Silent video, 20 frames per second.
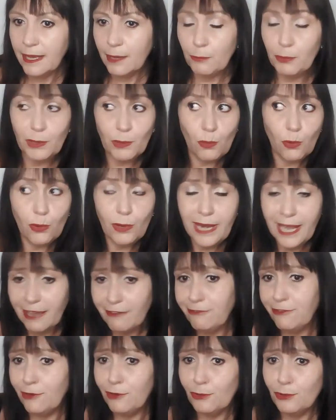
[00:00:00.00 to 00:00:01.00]
We all
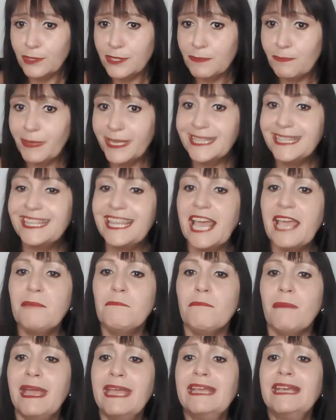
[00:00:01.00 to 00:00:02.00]
have flaws, but they
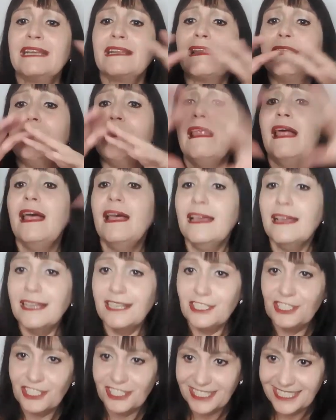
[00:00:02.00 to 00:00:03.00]
make it
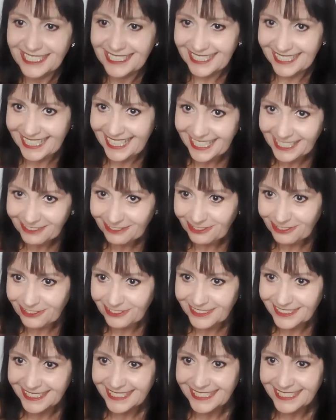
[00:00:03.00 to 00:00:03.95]
larger than life.